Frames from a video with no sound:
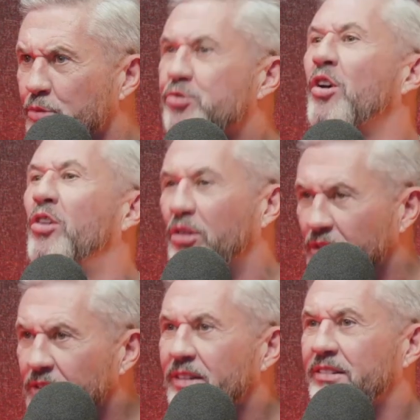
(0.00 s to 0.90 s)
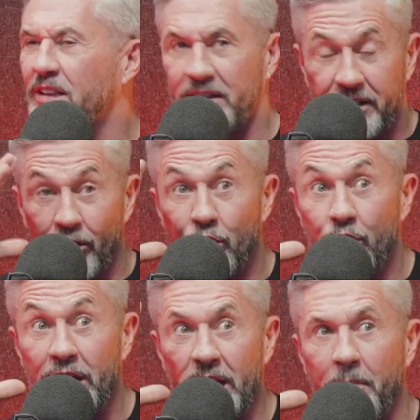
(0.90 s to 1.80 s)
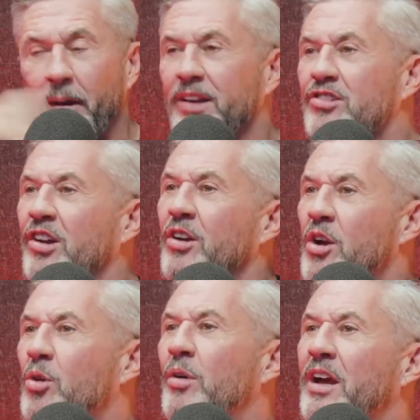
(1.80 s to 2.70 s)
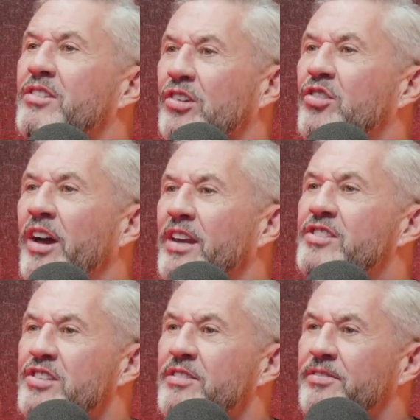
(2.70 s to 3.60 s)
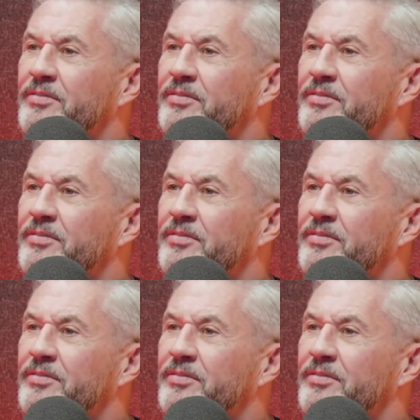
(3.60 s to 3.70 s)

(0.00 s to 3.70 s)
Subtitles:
struggle to really picture what it is they're trying to achieve.